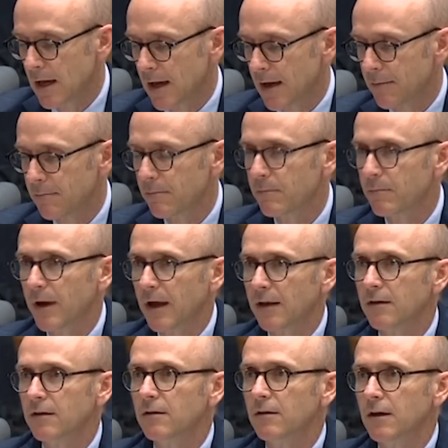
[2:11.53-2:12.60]
Mm. But
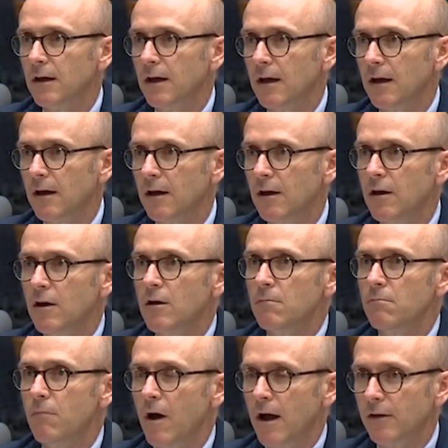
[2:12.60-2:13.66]

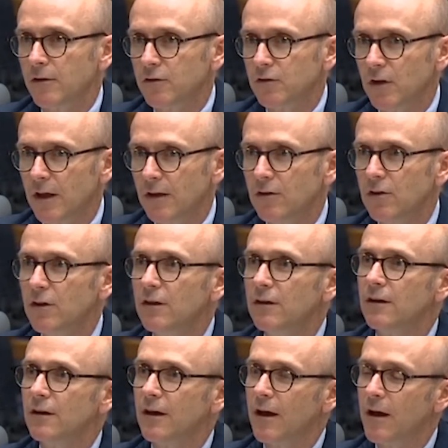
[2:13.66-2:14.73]
my
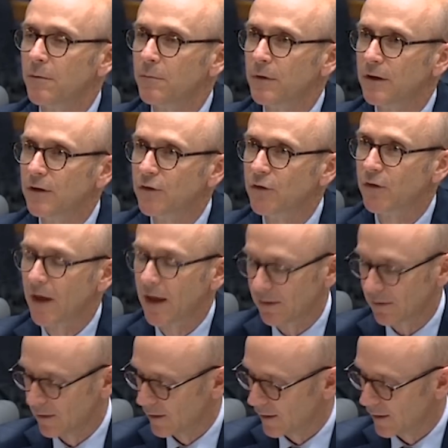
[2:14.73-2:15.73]
understanding is that